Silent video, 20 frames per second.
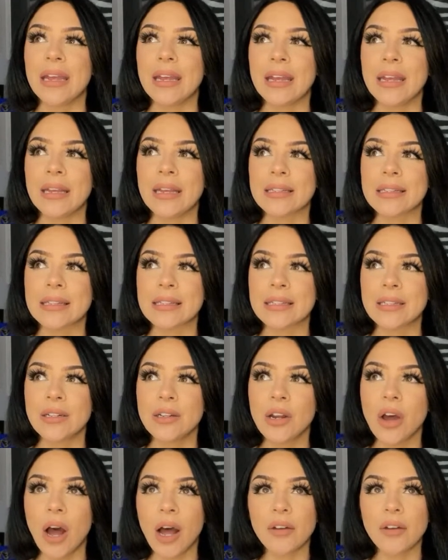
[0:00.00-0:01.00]
it's
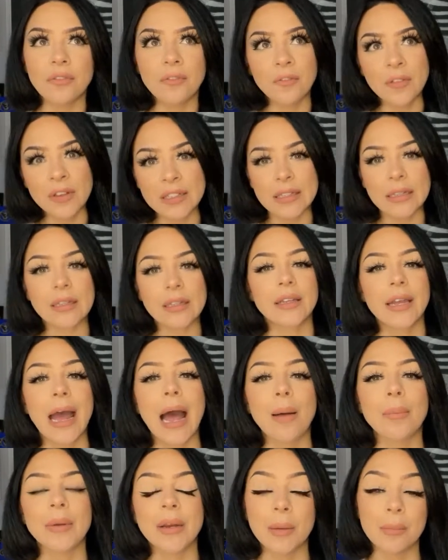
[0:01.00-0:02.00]
not physically
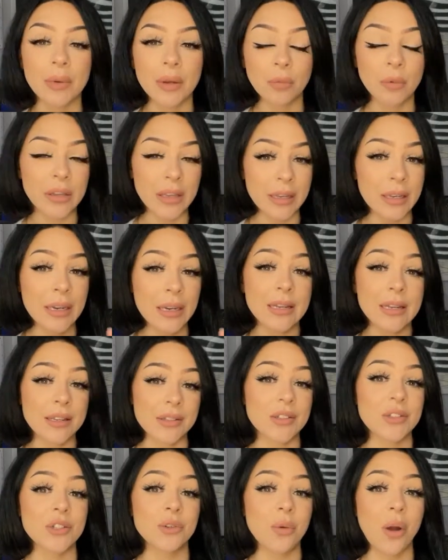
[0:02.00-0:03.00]
happening, but it
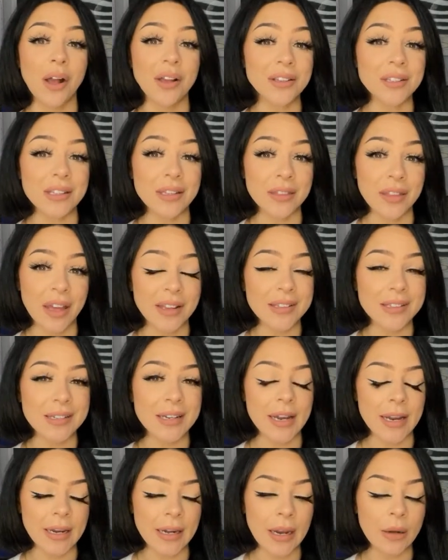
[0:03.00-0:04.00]
is to us in that
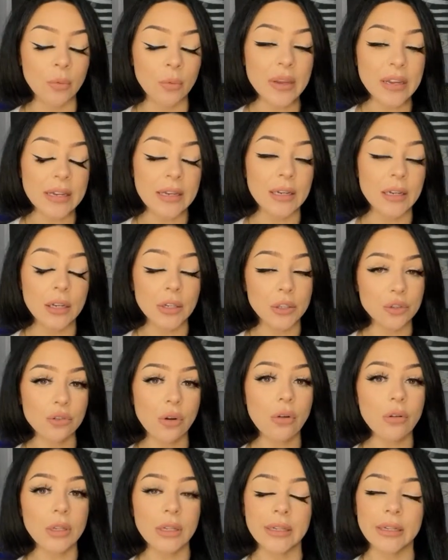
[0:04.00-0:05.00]
state, and we can
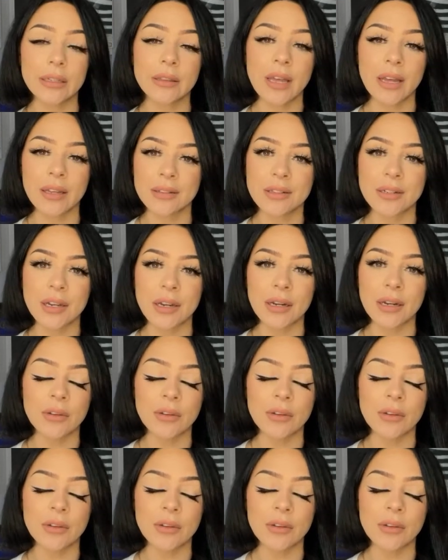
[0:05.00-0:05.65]
control it in that state.